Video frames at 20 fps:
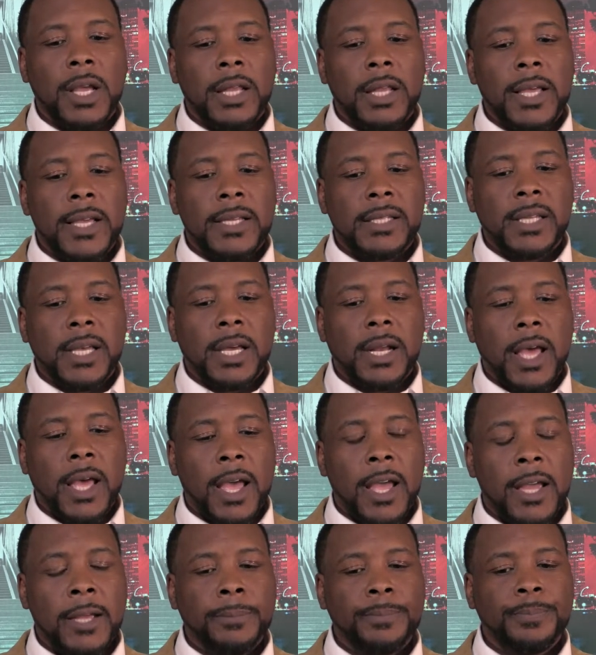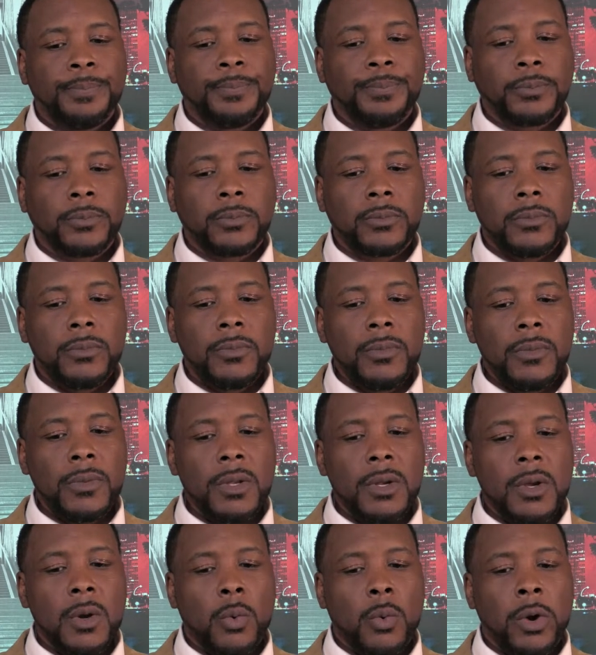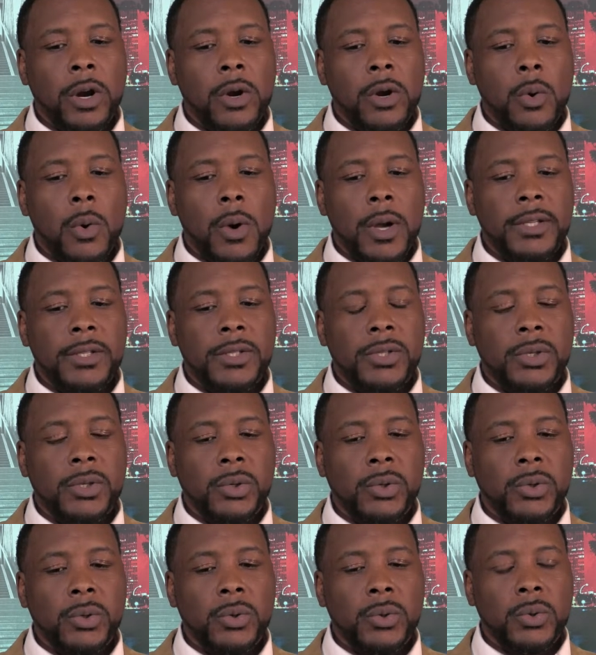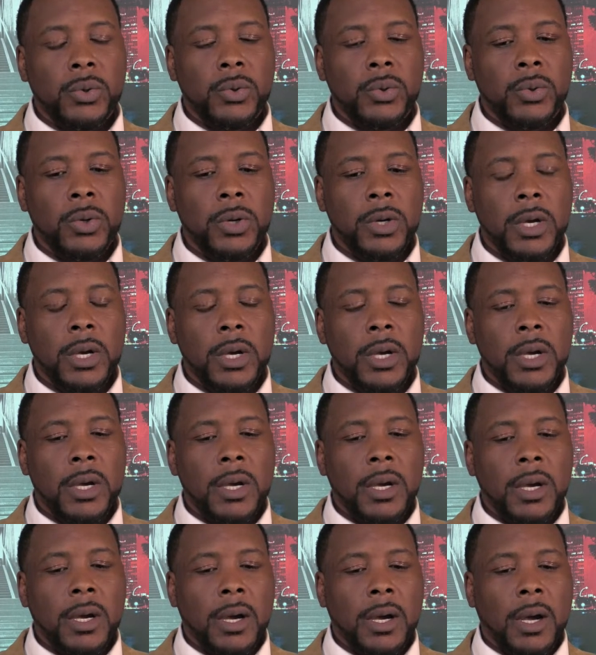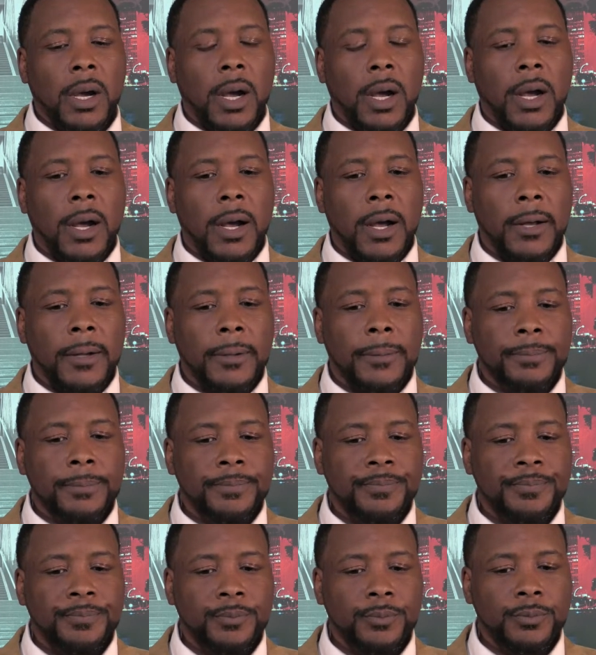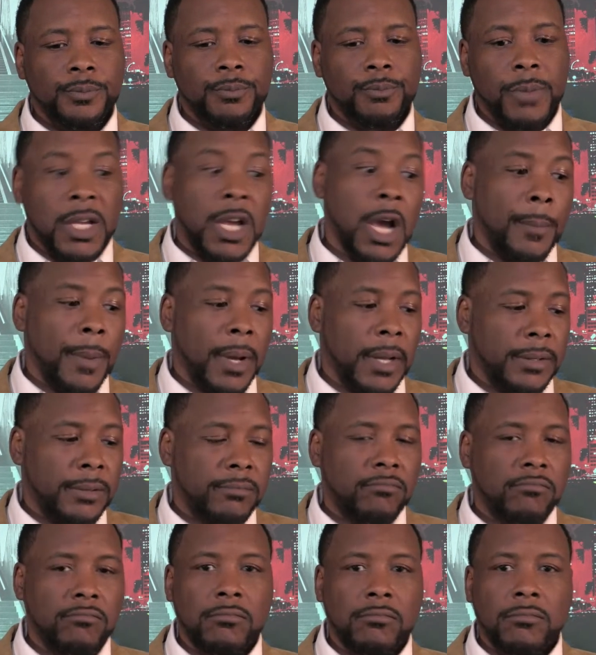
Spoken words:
and they said, "Hey, we're going to um, become a,